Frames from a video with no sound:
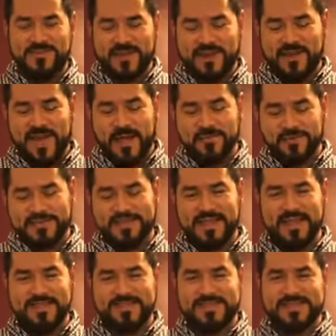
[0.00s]
We got our apple
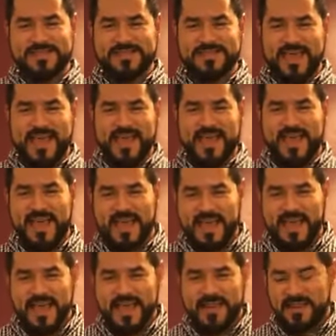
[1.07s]
slices,
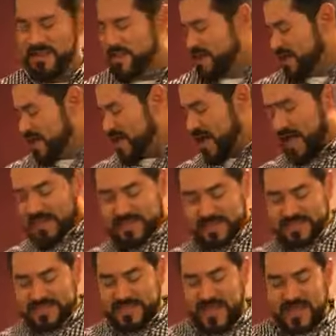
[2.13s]
and I
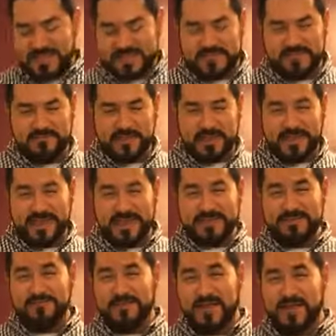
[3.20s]
just diced them. You can dice
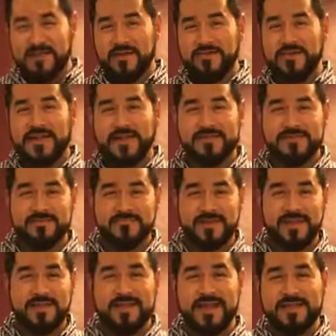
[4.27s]
them bigger if you got
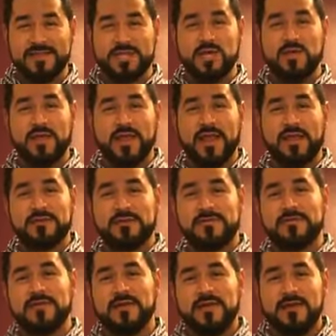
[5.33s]
somebody that has a choking
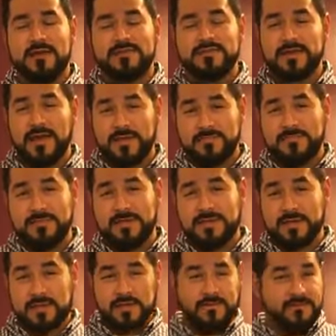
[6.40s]
hazard. Tell them
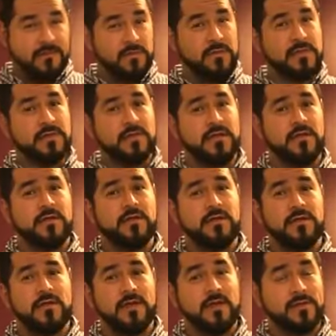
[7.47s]
that there's fruit in there
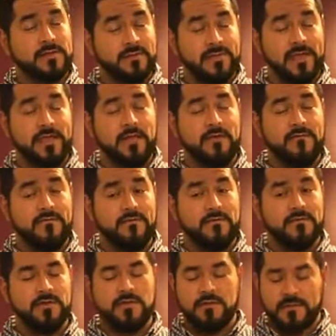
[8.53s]
and to be
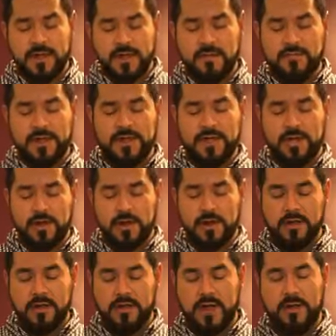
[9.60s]
careful. You don't want anybody choking
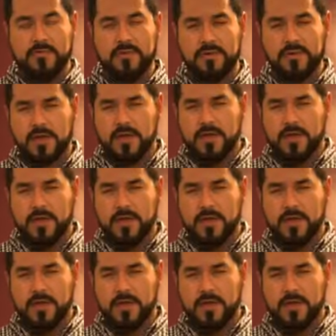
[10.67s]
on your apple.